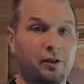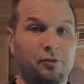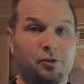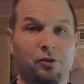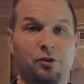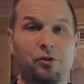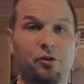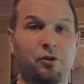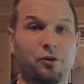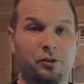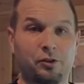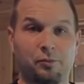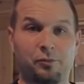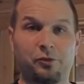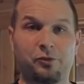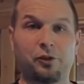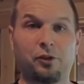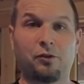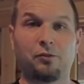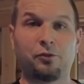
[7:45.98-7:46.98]
ever gonna hurt
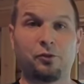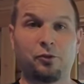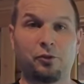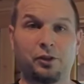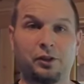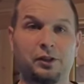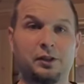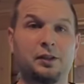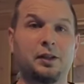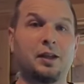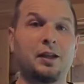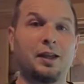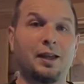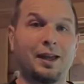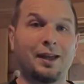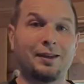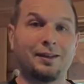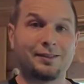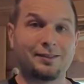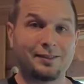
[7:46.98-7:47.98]
themselves on it.
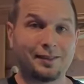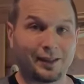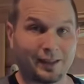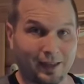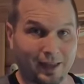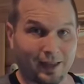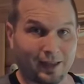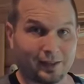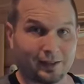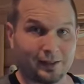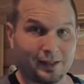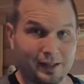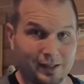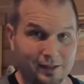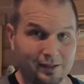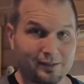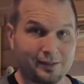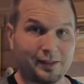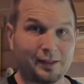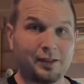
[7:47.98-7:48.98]
And it's, again,
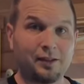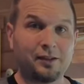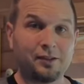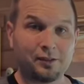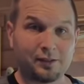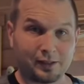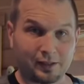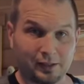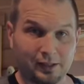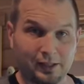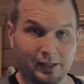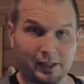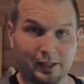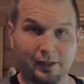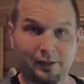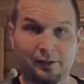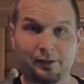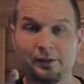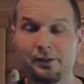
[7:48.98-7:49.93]
easy to clean.